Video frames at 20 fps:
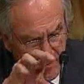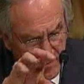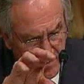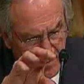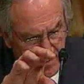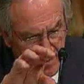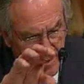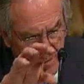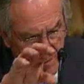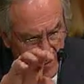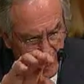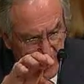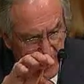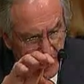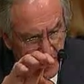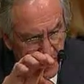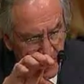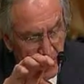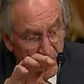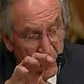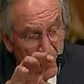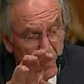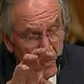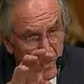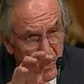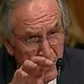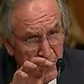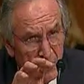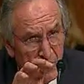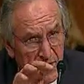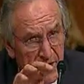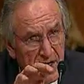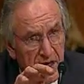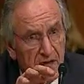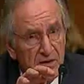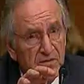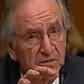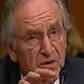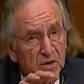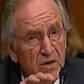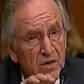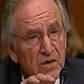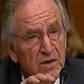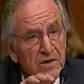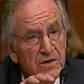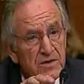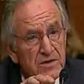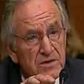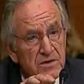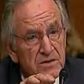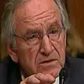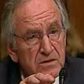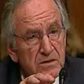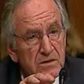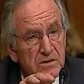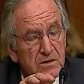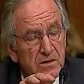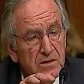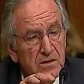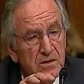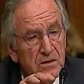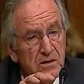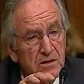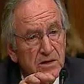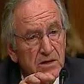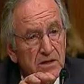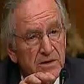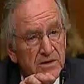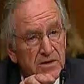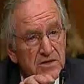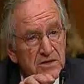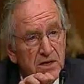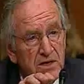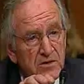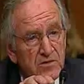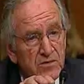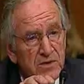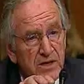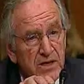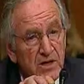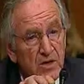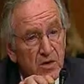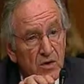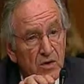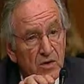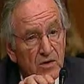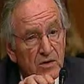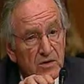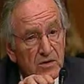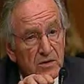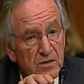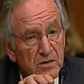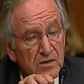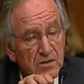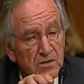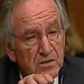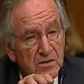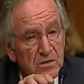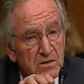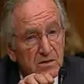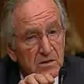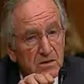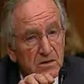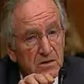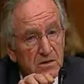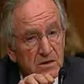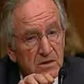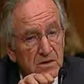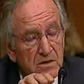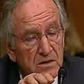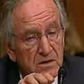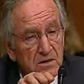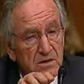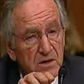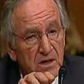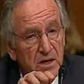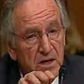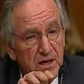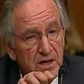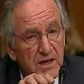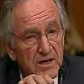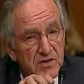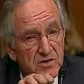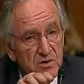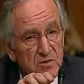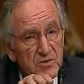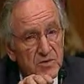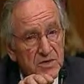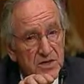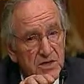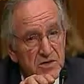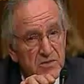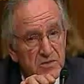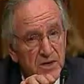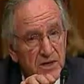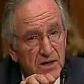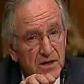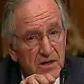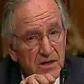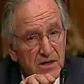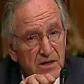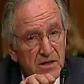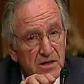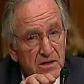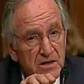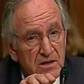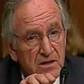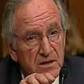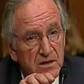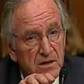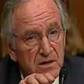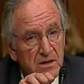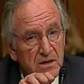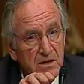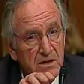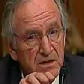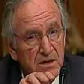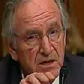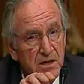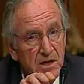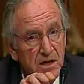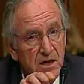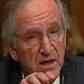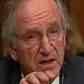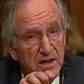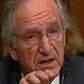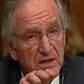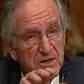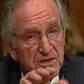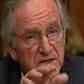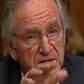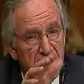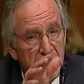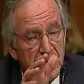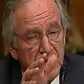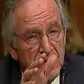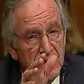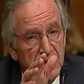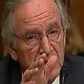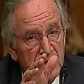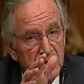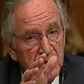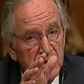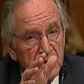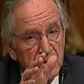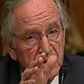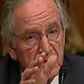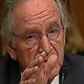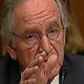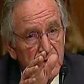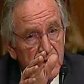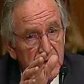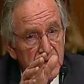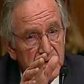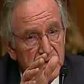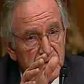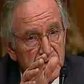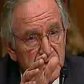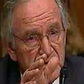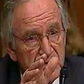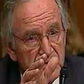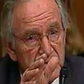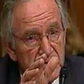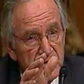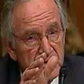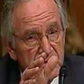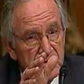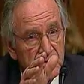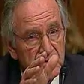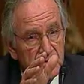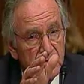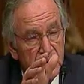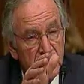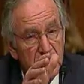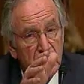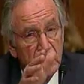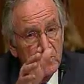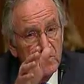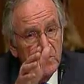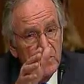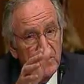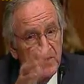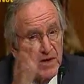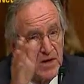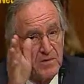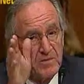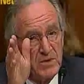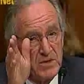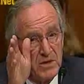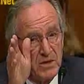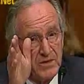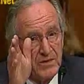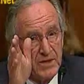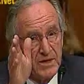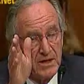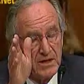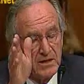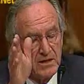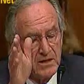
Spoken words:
But I want to make it clear that we don't have laws in this country any longer against homosexuality and against gay relationships. We don't. We've gone beyond that.